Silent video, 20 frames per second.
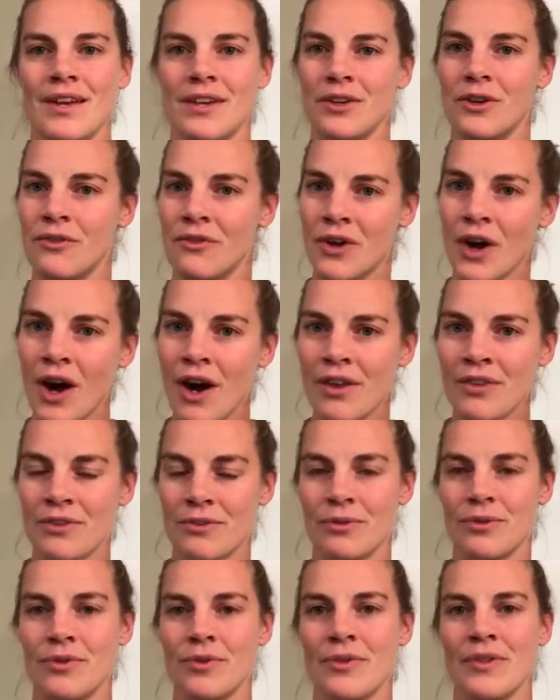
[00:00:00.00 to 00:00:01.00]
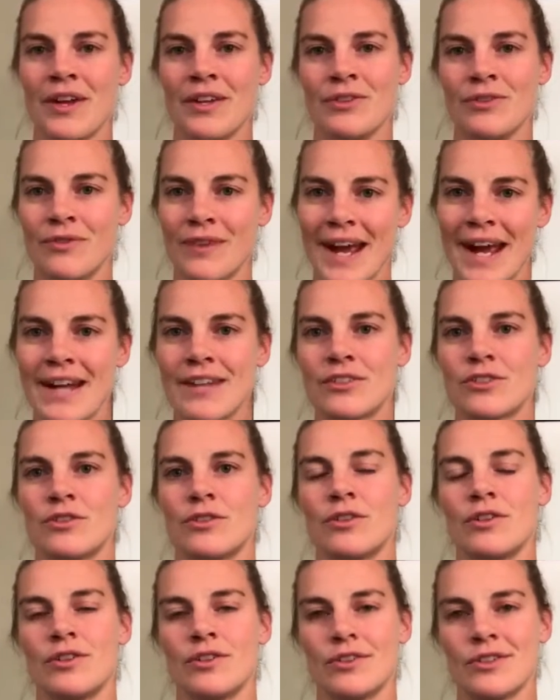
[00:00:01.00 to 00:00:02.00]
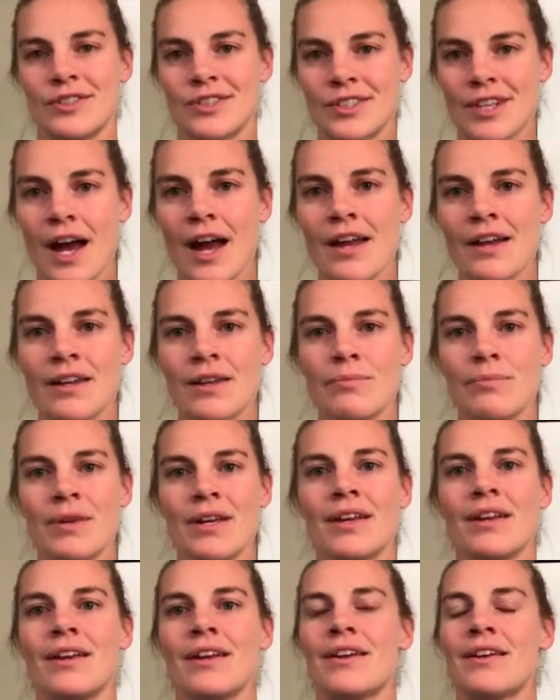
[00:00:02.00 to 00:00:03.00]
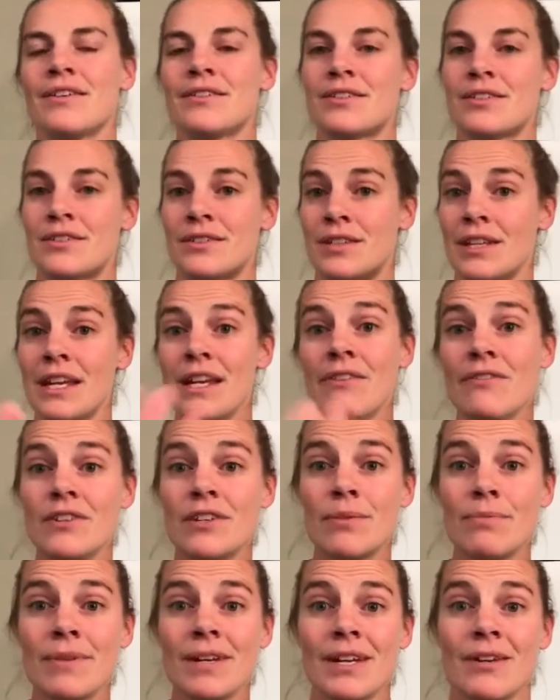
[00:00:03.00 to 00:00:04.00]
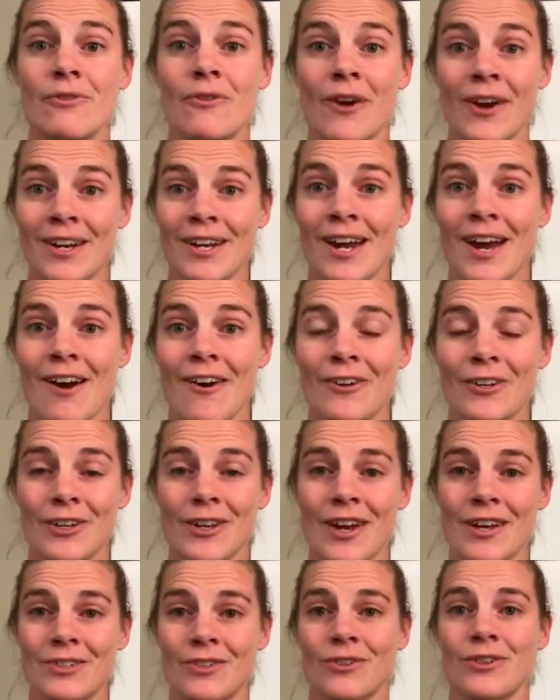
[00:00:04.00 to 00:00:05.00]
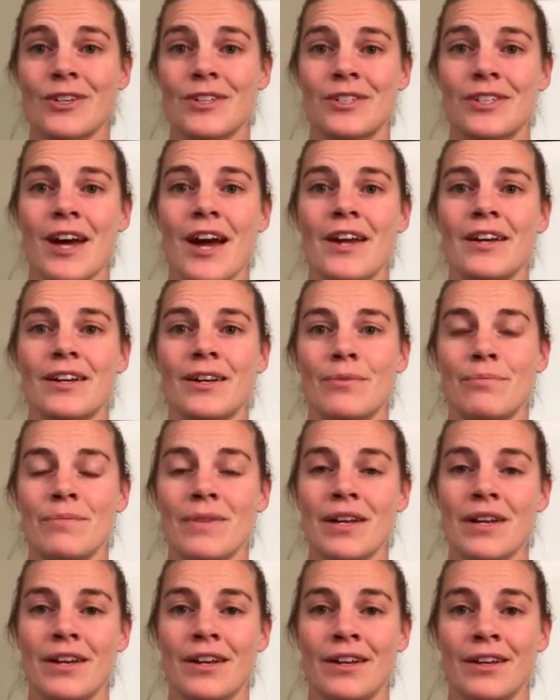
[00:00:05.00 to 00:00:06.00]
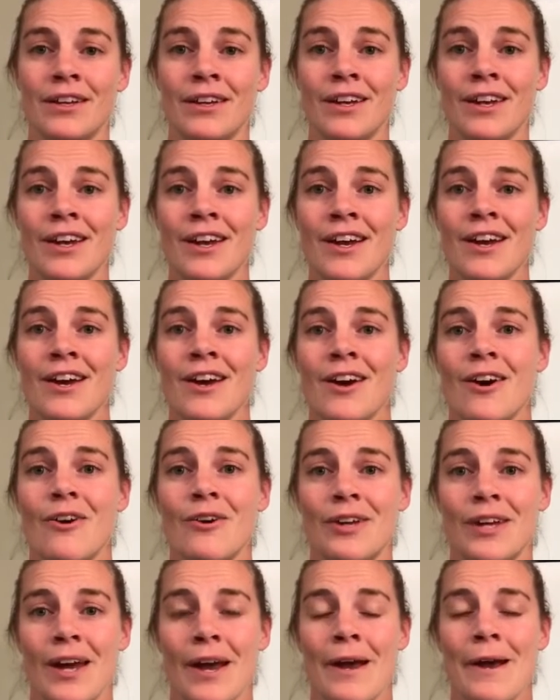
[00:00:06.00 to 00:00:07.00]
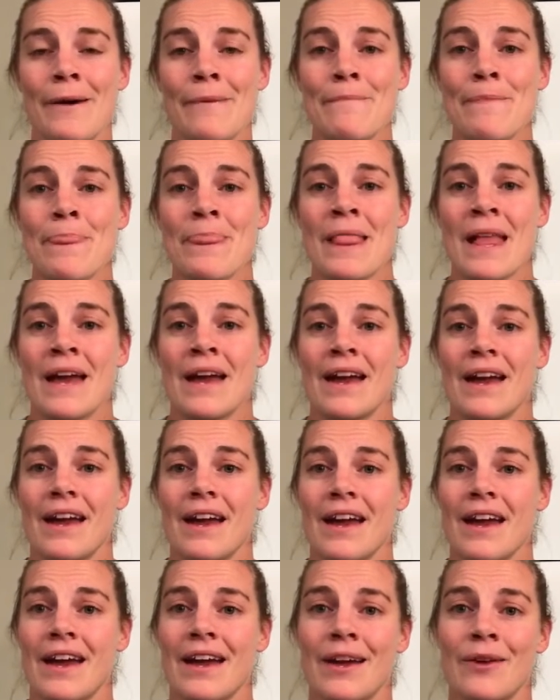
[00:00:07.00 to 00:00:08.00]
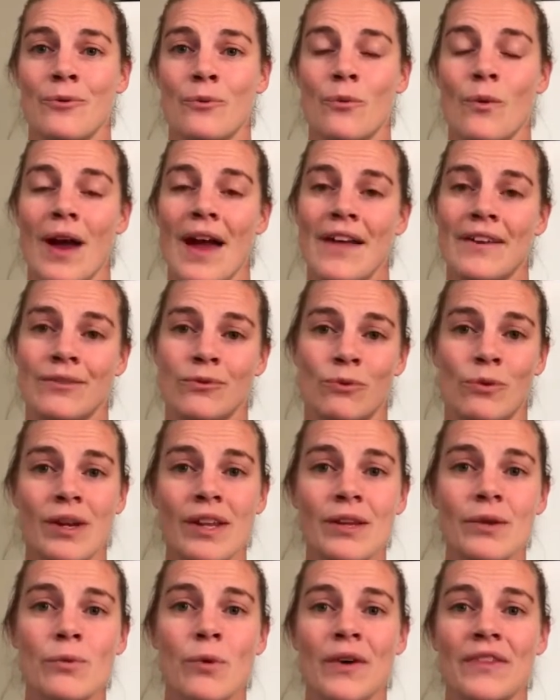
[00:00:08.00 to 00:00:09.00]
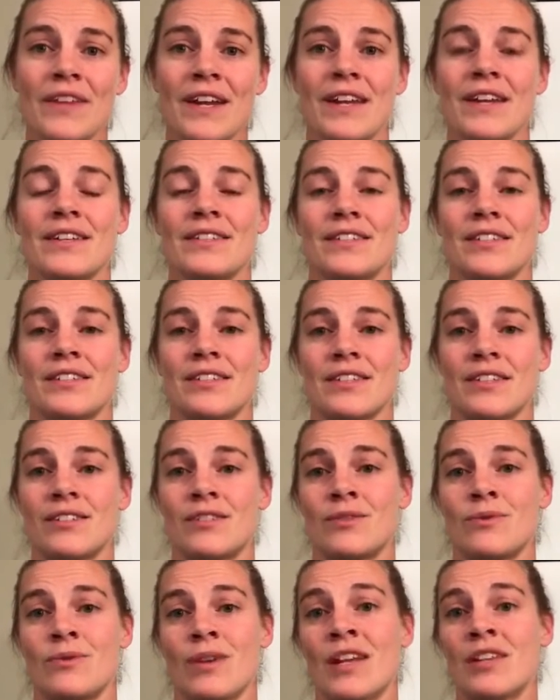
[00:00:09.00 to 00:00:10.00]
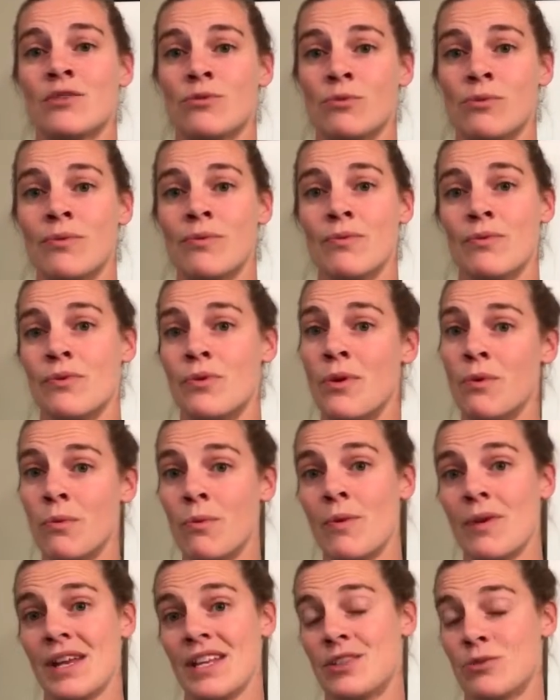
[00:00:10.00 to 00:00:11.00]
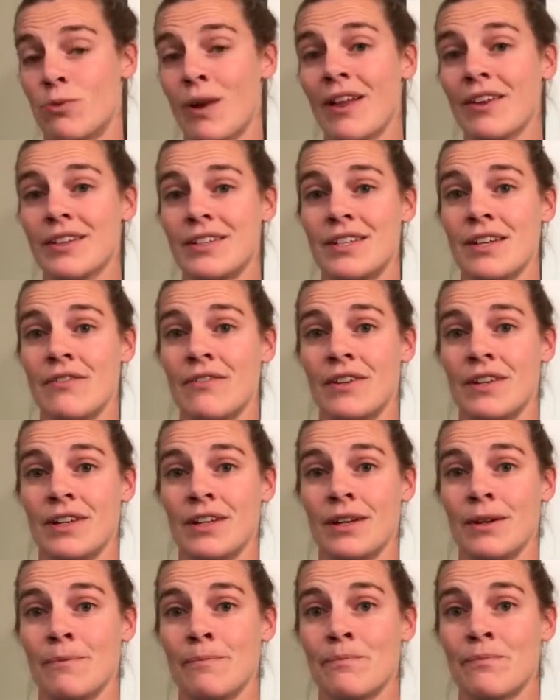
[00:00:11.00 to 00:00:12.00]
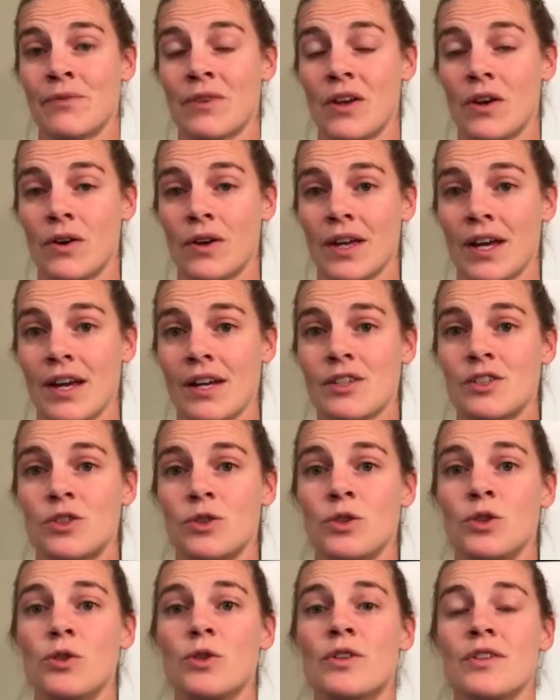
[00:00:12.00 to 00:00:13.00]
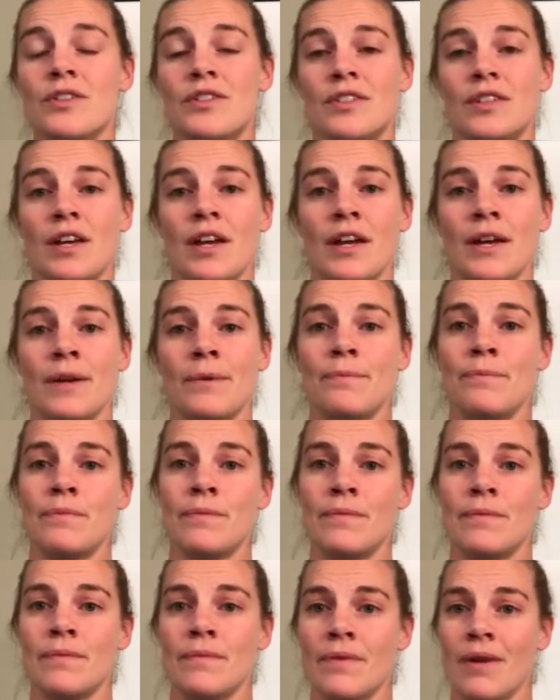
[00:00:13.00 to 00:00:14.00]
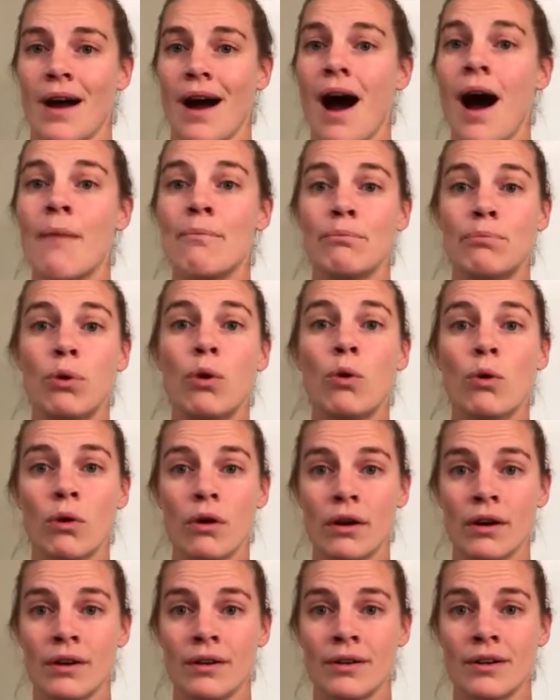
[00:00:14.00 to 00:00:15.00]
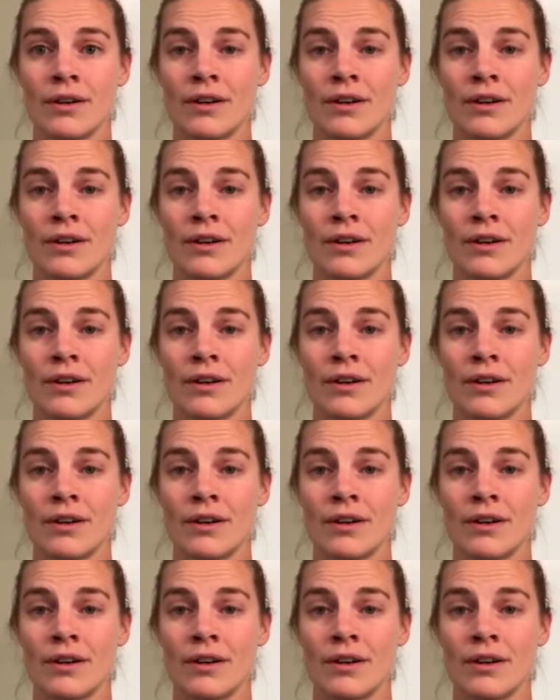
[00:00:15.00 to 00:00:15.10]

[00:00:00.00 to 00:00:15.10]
that you've gone through and that you've answered. You're assigning meanings to even to me right now. You guys are assigning a meaning, okay? And really what that is it's relativity, okay? So you could say, I'm poor.